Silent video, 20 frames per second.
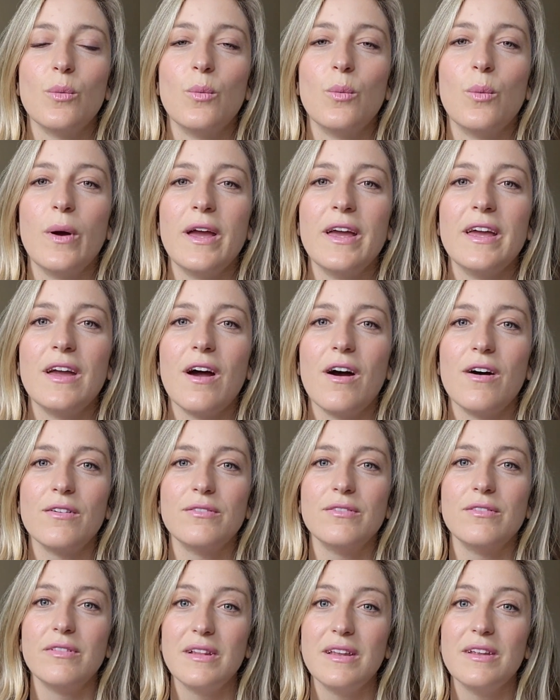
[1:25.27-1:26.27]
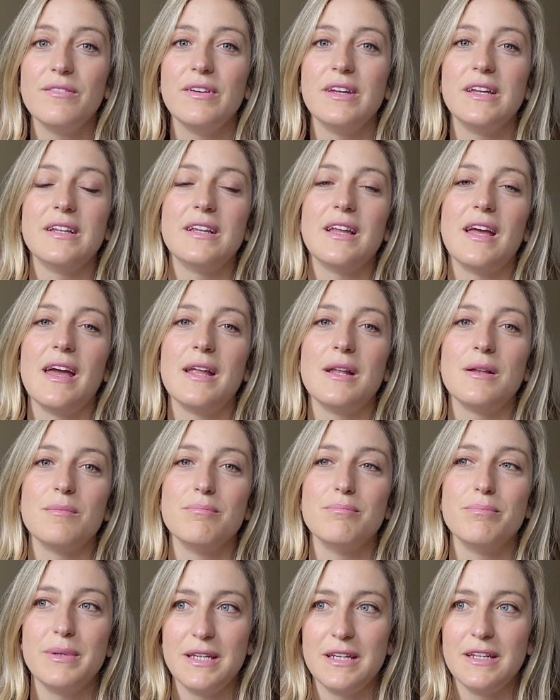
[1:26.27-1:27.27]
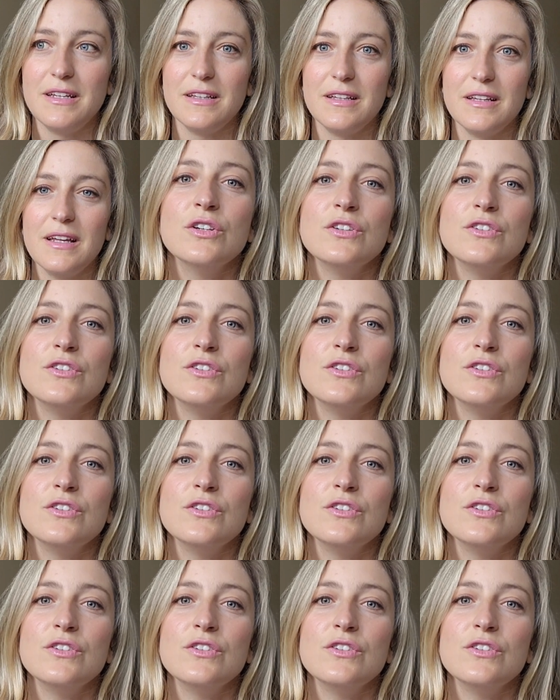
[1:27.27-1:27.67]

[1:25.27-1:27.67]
way of living and being.